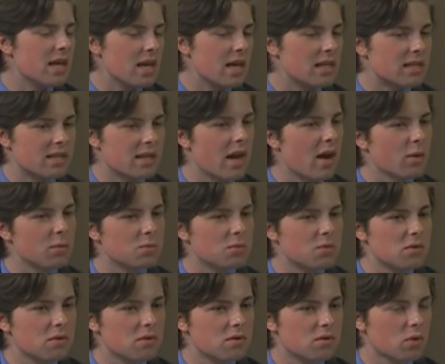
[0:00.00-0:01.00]
it
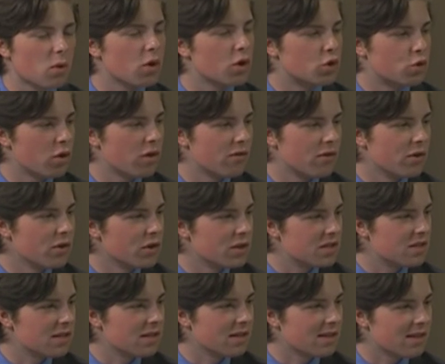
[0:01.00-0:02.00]
sounds sort of trivial and
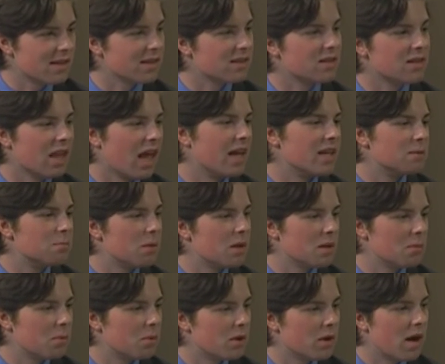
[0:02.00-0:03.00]
silly, lights
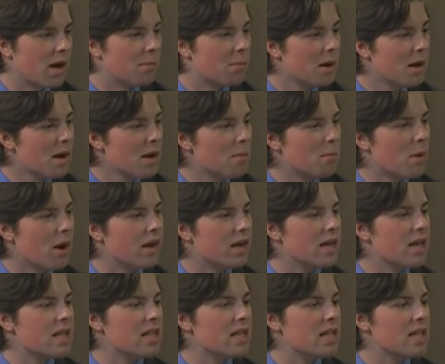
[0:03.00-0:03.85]
being put up, but